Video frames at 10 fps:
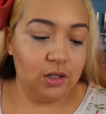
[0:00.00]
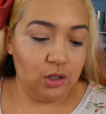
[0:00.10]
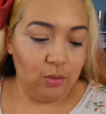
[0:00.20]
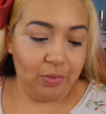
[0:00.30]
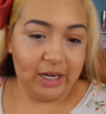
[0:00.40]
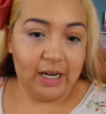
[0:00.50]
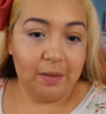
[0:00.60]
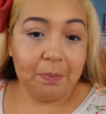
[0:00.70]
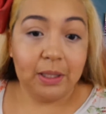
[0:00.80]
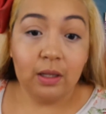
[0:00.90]
to brighten
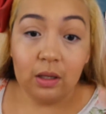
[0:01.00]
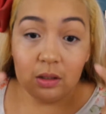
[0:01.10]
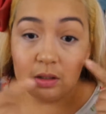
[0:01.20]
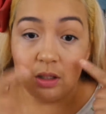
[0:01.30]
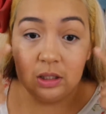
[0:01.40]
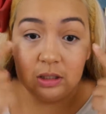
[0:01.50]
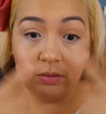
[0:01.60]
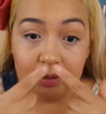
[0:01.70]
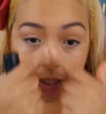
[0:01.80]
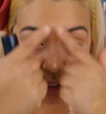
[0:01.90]
up,
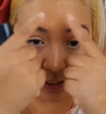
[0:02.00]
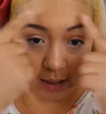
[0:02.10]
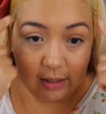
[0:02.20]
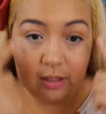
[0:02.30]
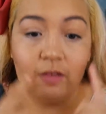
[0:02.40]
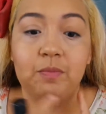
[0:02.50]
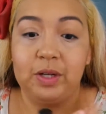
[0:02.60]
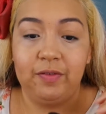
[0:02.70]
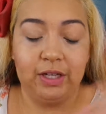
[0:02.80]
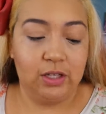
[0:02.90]
the highlights of
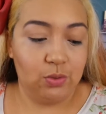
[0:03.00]
my face,